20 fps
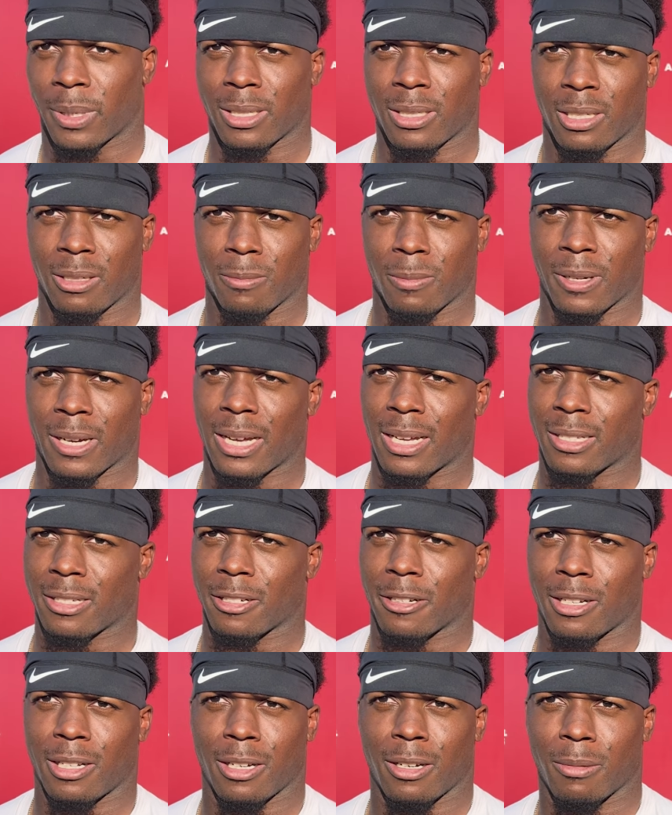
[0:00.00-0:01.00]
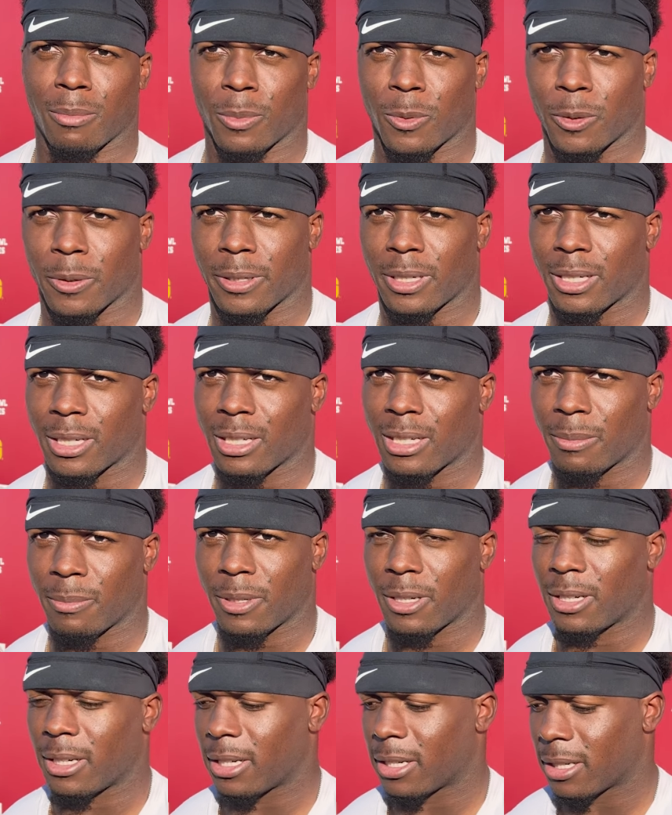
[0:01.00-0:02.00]
I see them guys early in the morning
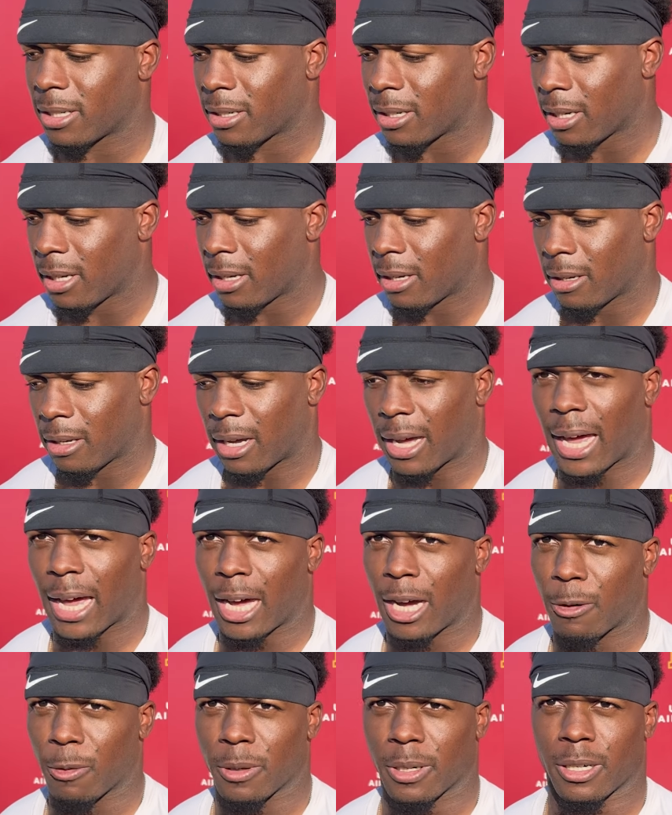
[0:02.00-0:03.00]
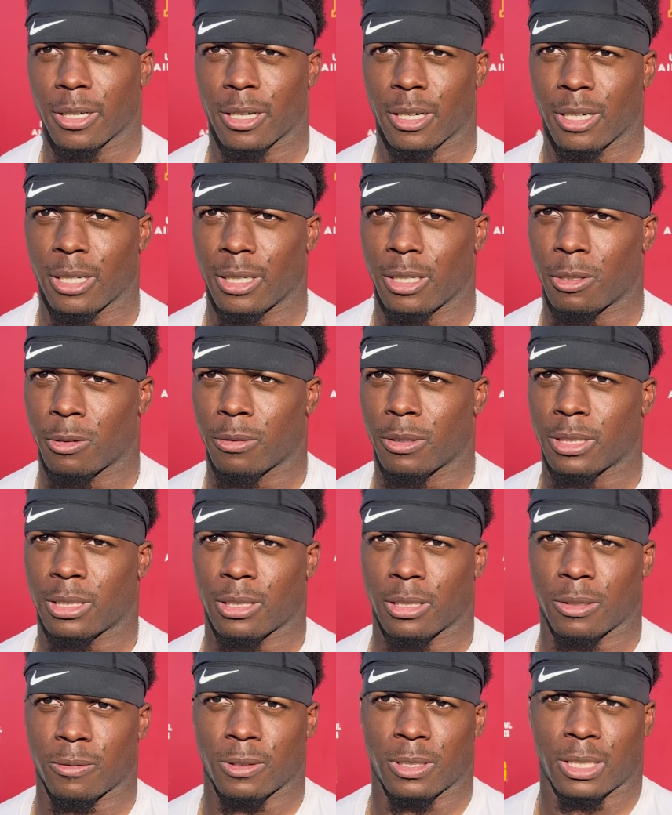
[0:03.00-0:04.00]
coming in there an hour early doing
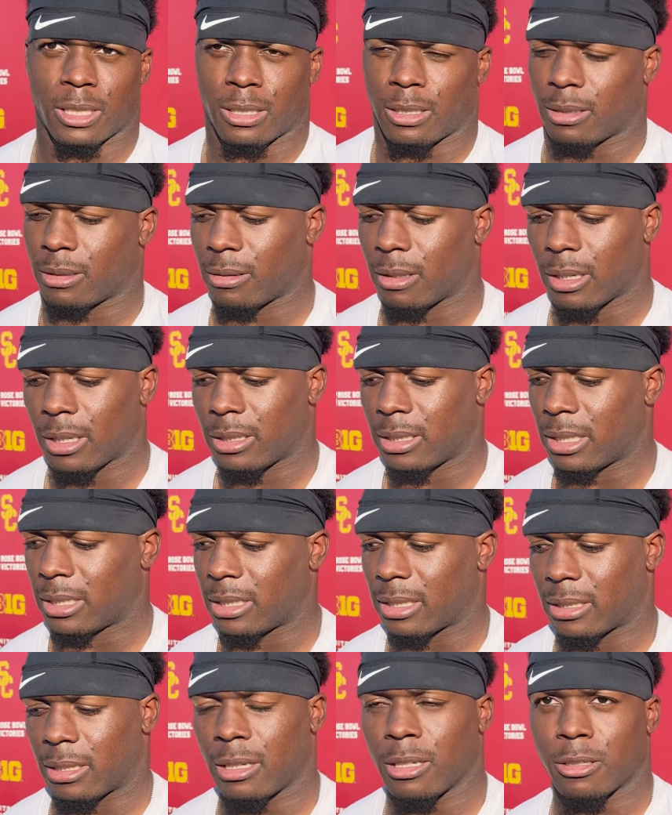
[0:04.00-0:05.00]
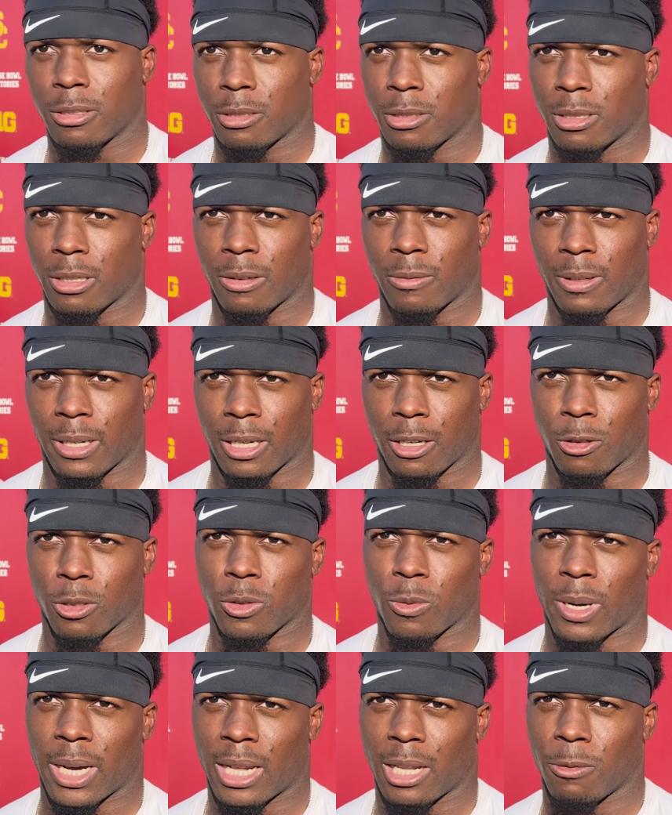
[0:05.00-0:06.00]
stuff, just just little stuff that
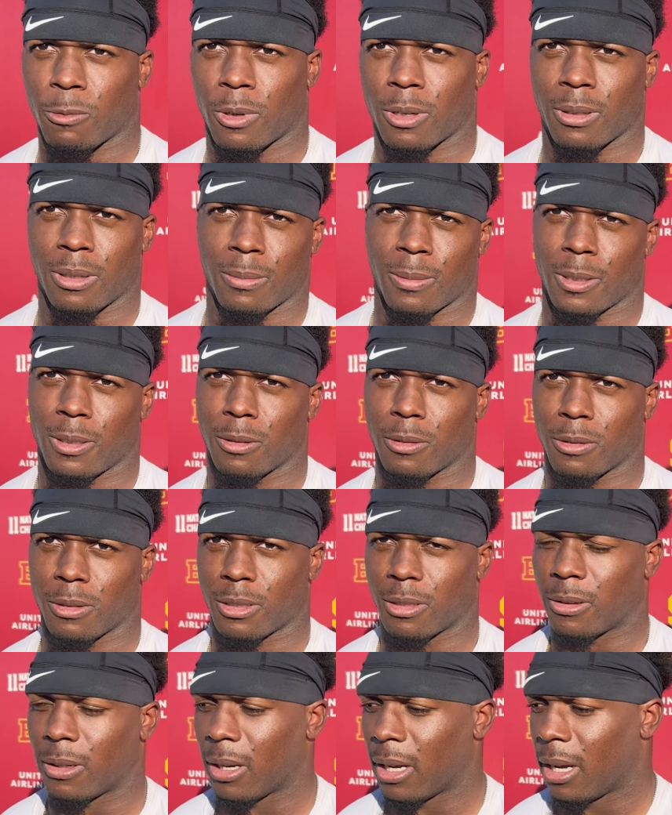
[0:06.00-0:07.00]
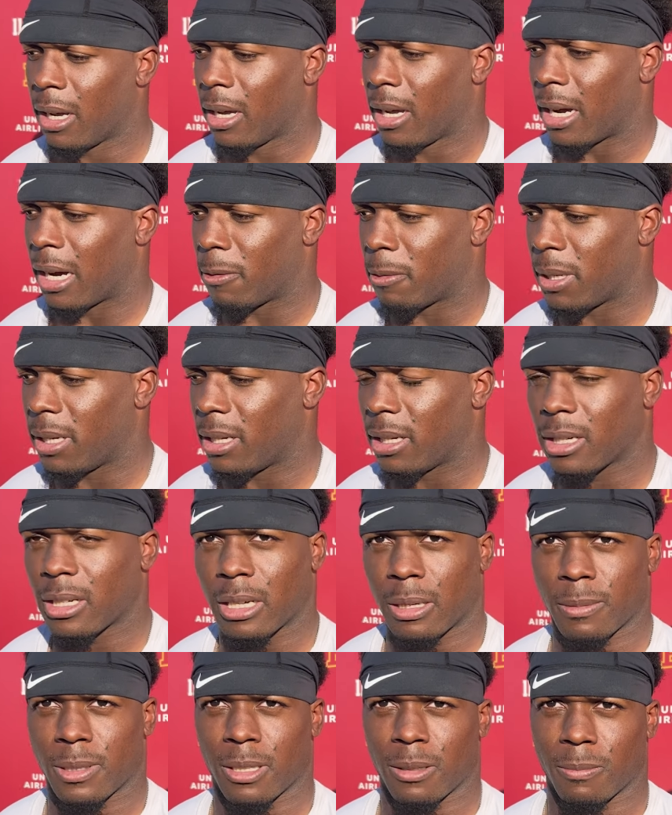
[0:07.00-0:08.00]
Coach Wiley wants them to do. So I really look
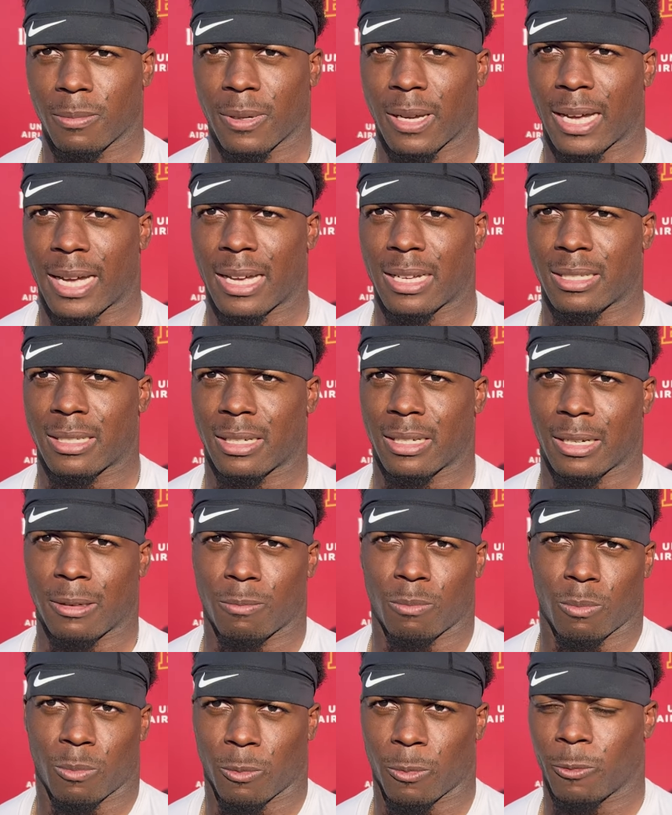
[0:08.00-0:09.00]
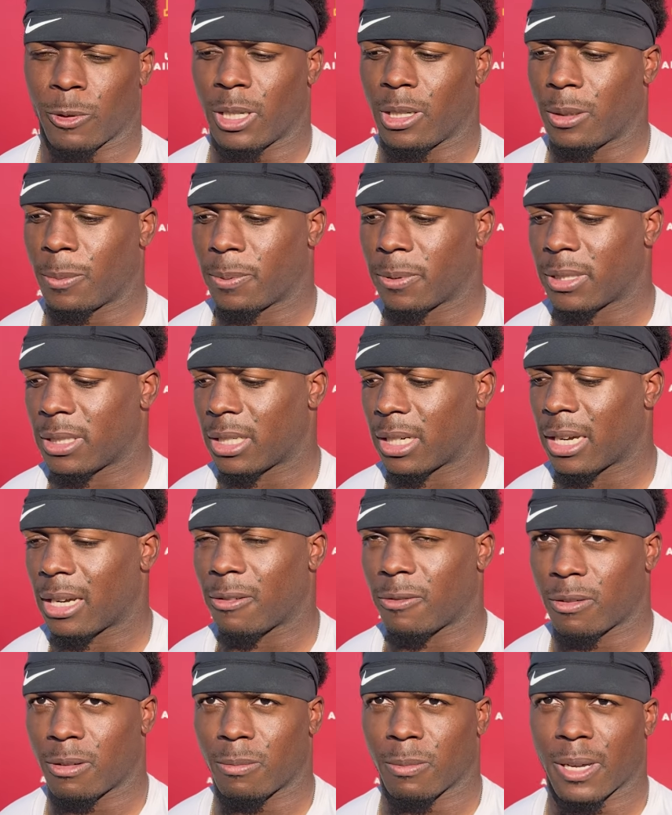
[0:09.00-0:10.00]
up to them guys, and I'm really
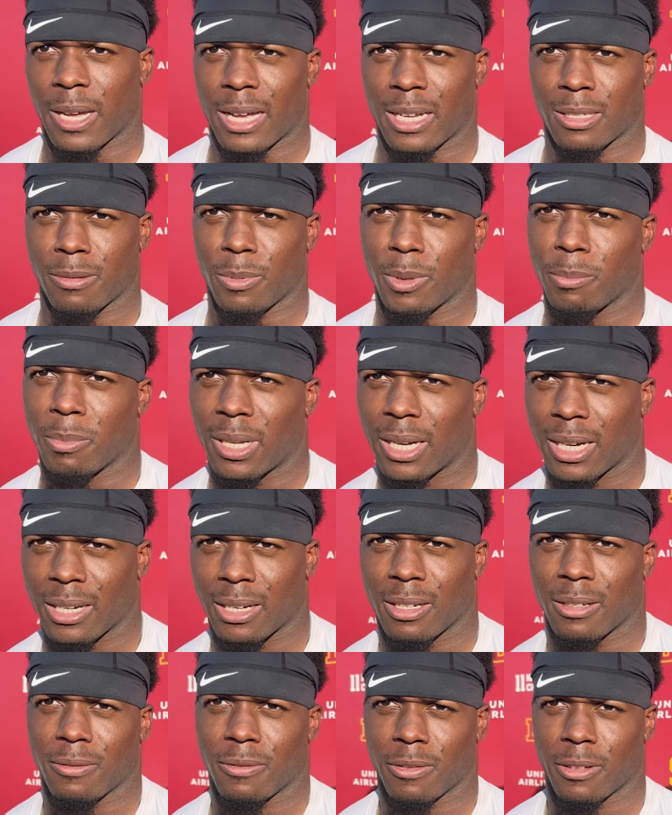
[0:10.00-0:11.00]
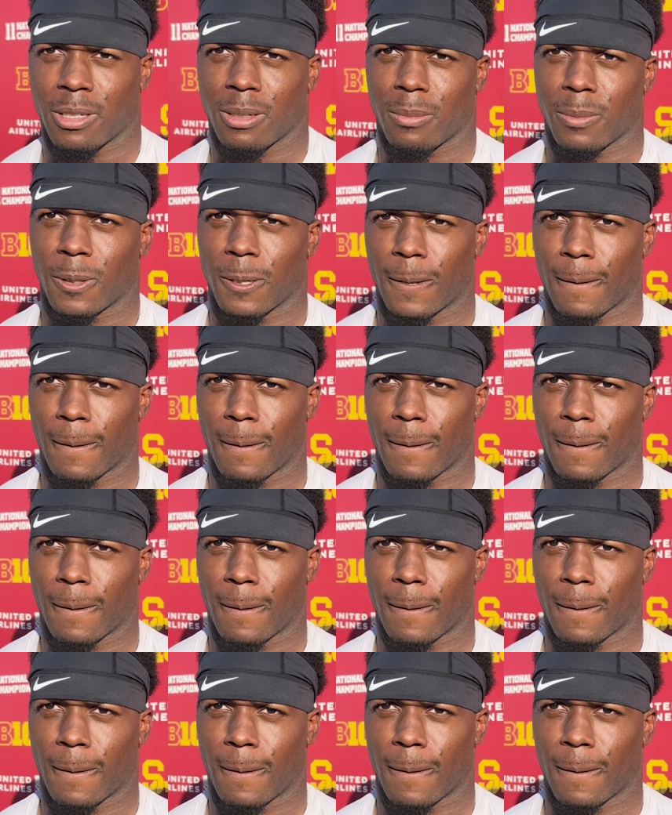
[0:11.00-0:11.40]
appreciated for them guys to be blocking in front of me.